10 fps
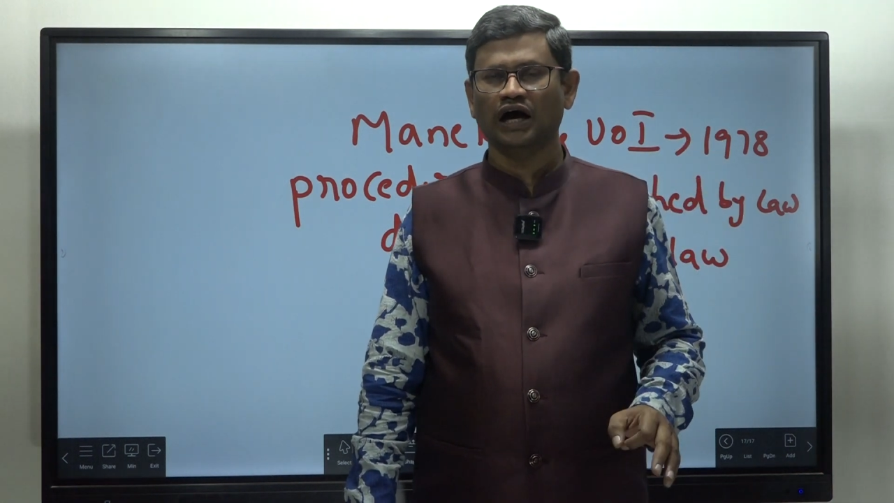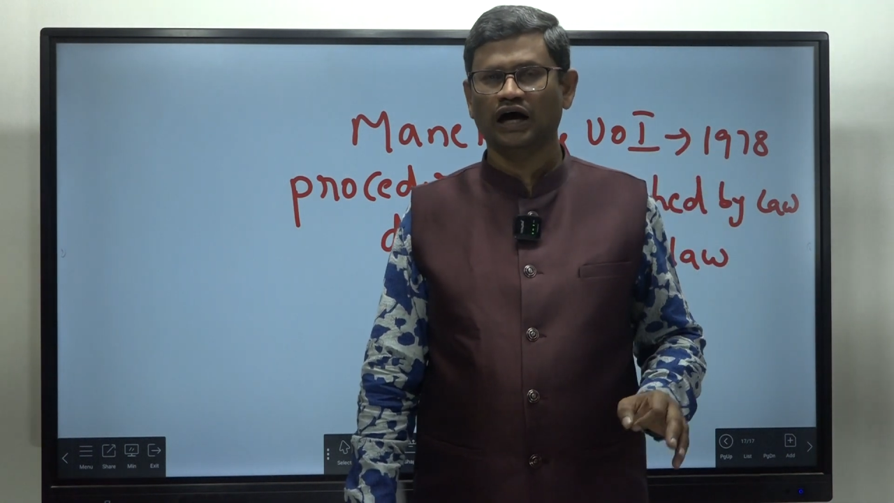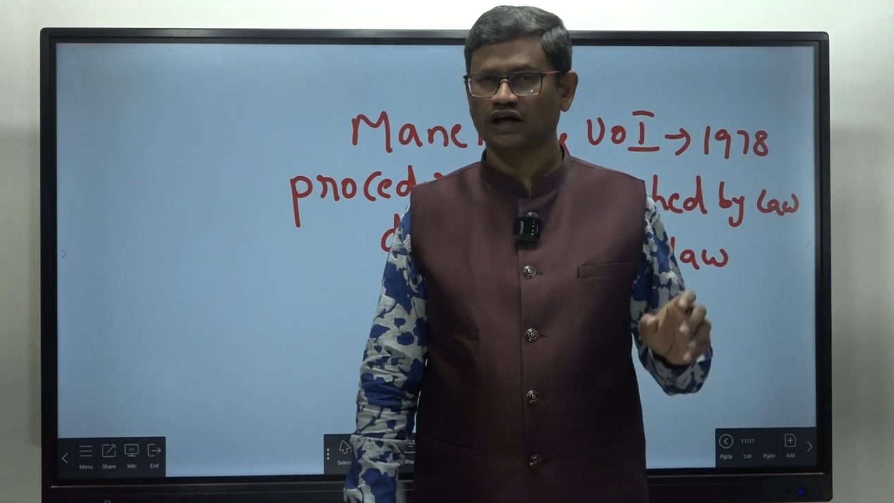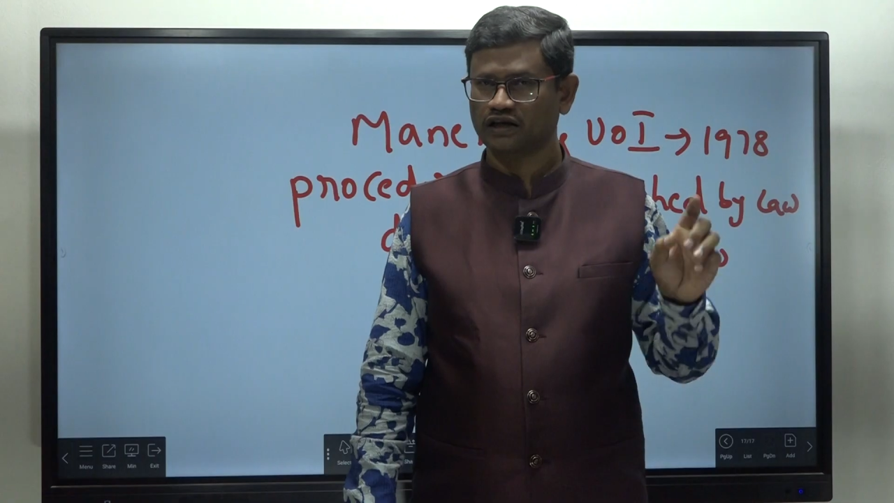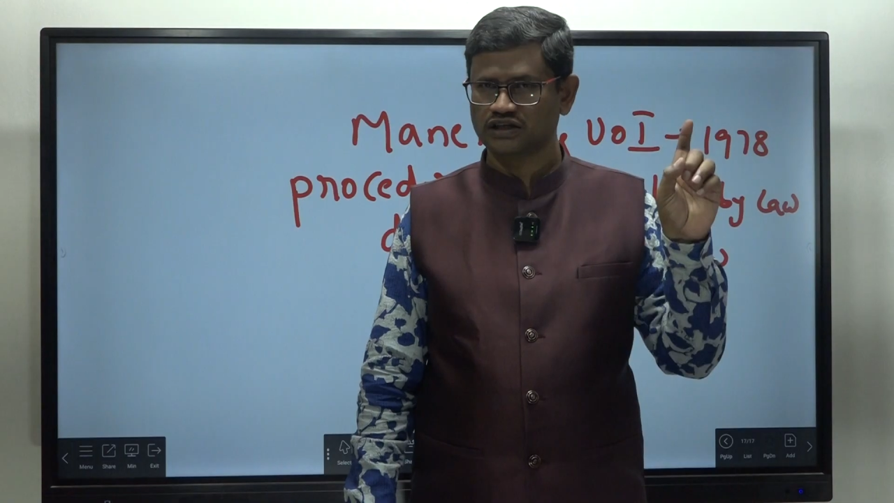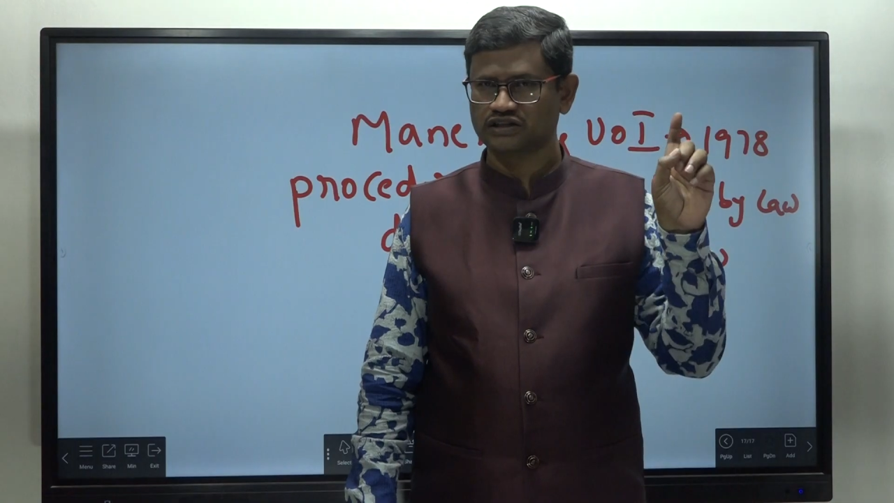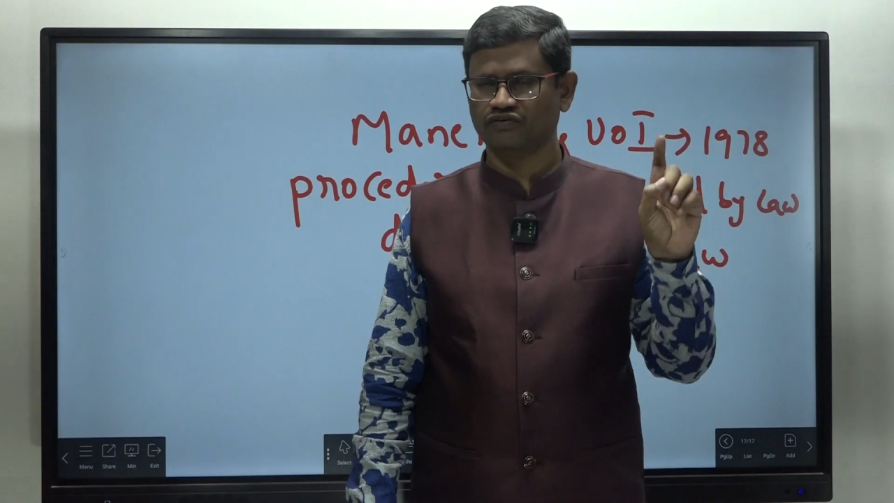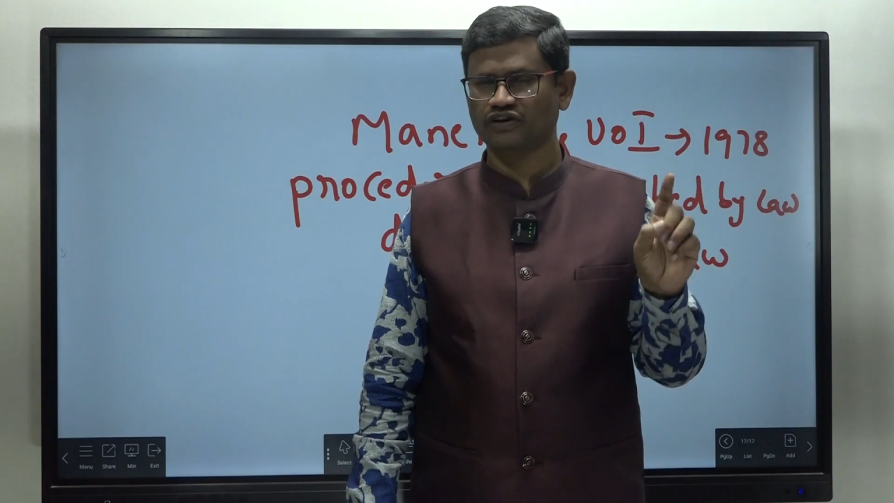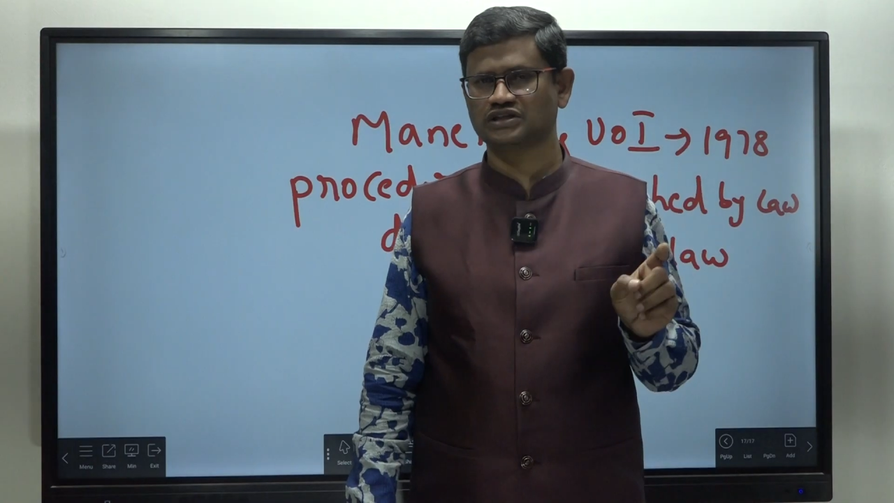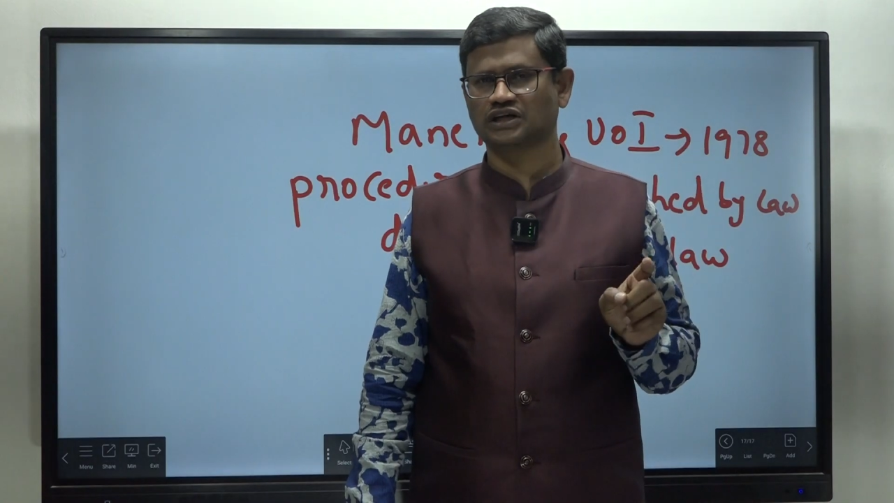That is the
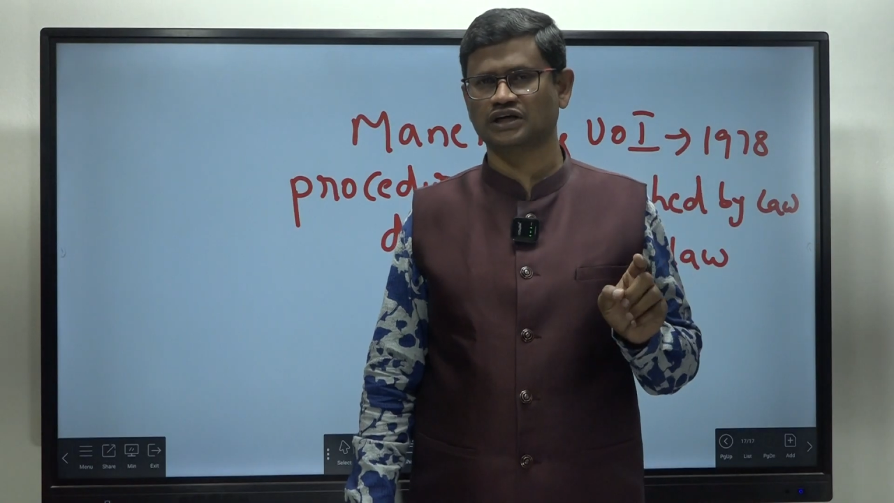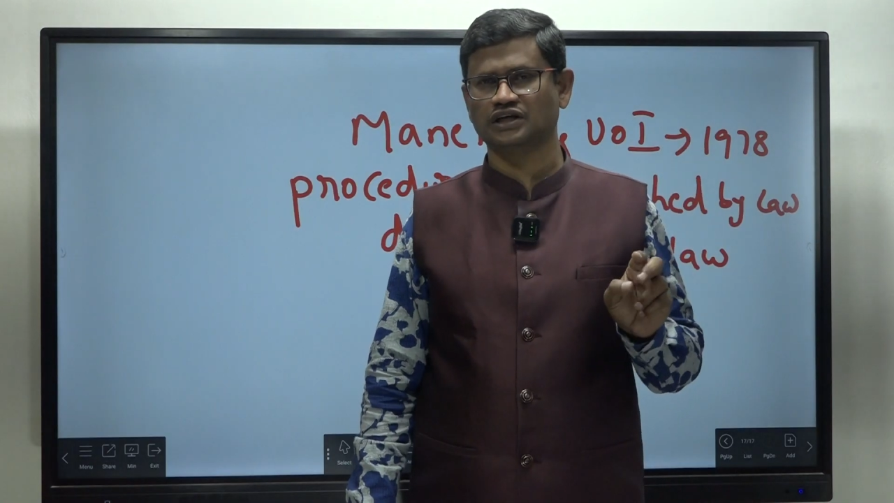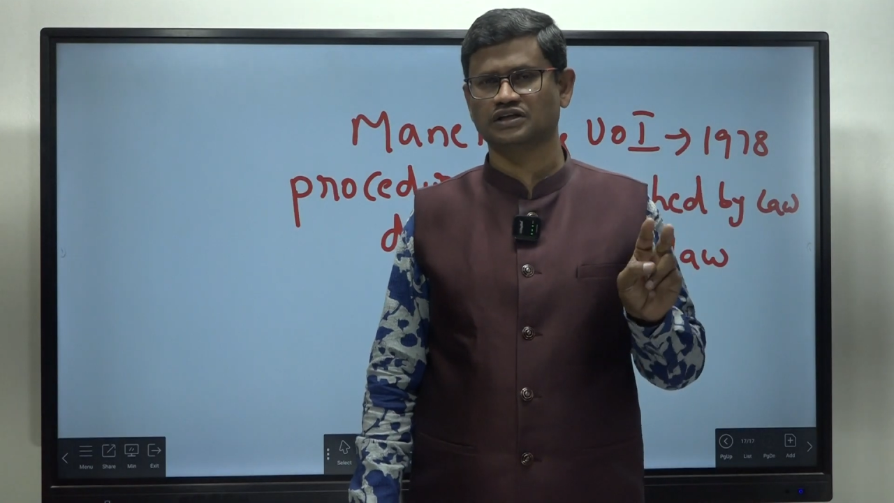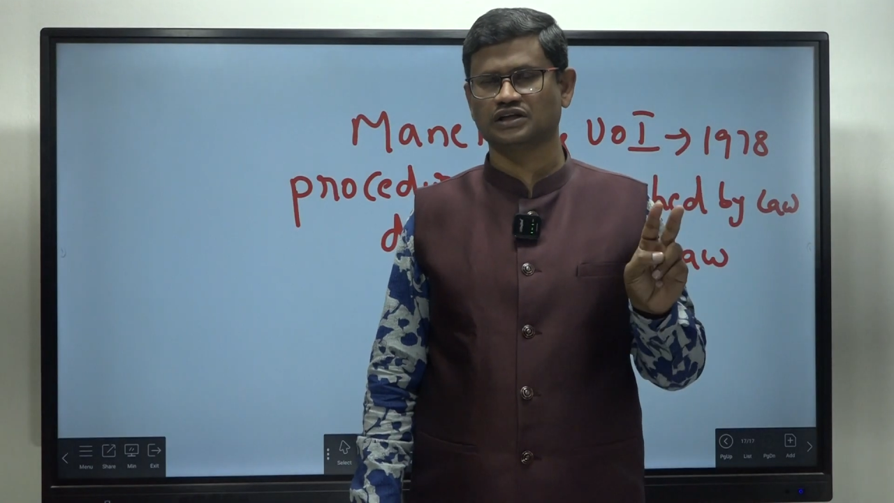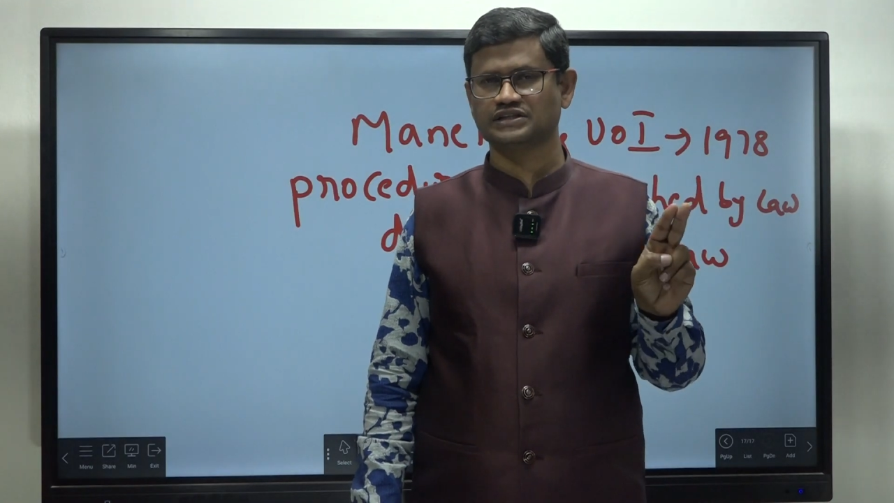first condition.